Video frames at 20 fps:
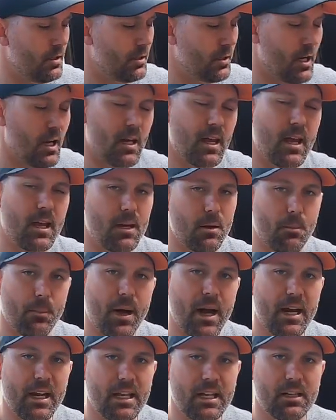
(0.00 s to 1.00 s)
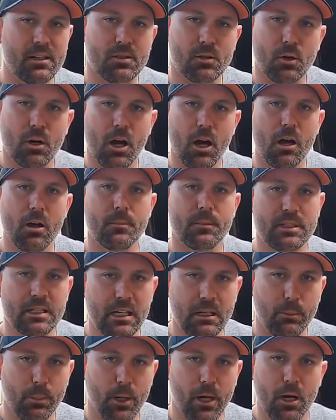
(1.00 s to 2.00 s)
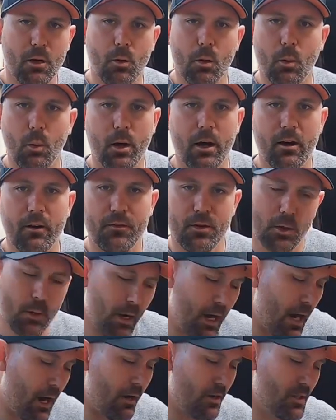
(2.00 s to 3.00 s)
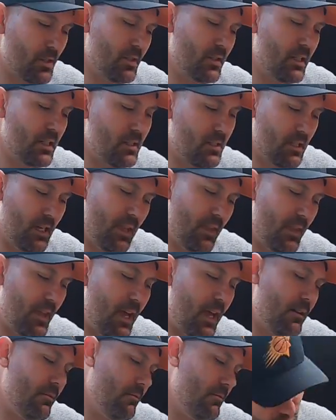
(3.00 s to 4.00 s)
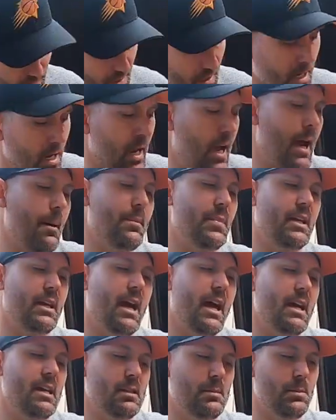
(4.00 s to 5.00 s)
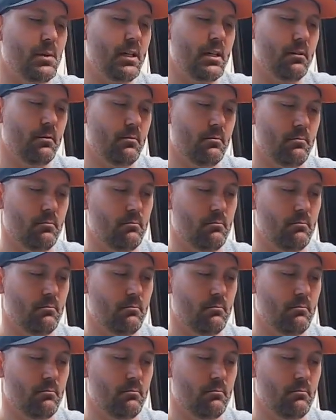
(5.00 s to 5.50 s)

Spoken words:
Go down to Bunnings or Home Depot or wherever you are and just extend that. Yeah, happy days. But